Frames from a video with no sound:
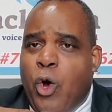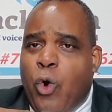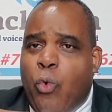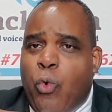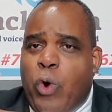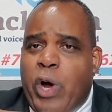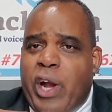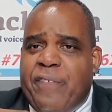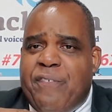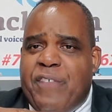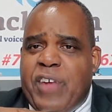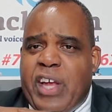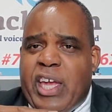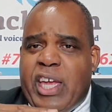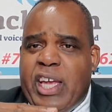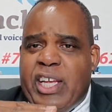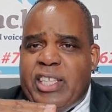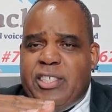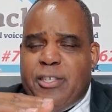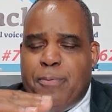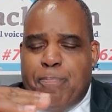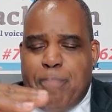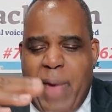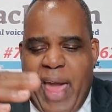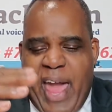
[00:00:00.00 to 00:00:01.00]
What if it
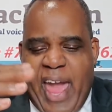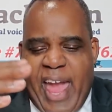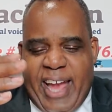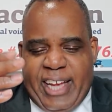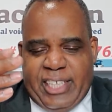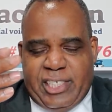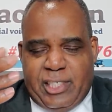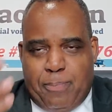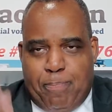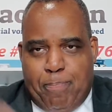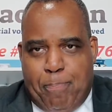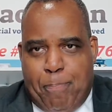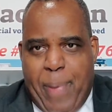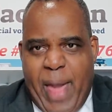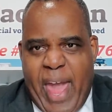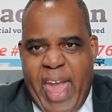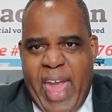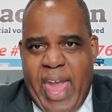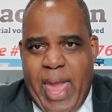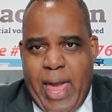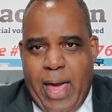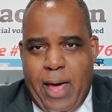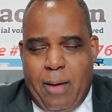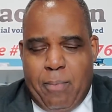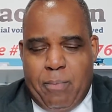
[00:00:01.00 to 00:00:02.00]
gets smashed?
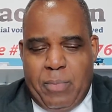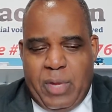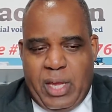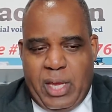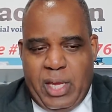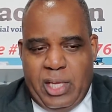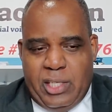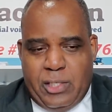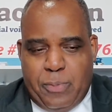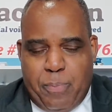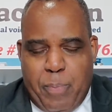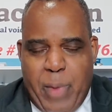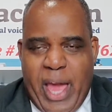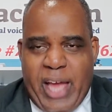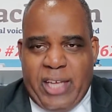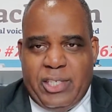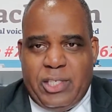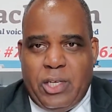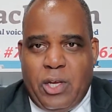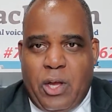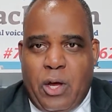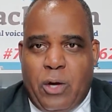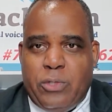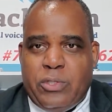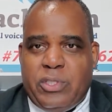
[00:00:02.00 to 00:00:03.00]
Bam! It gets smashed
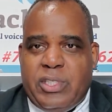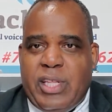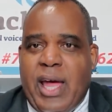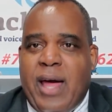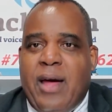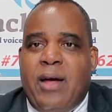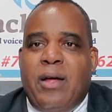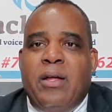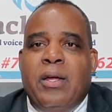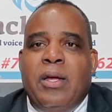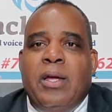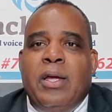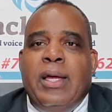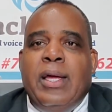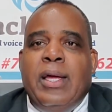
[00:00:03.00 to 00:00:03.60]
and goes down.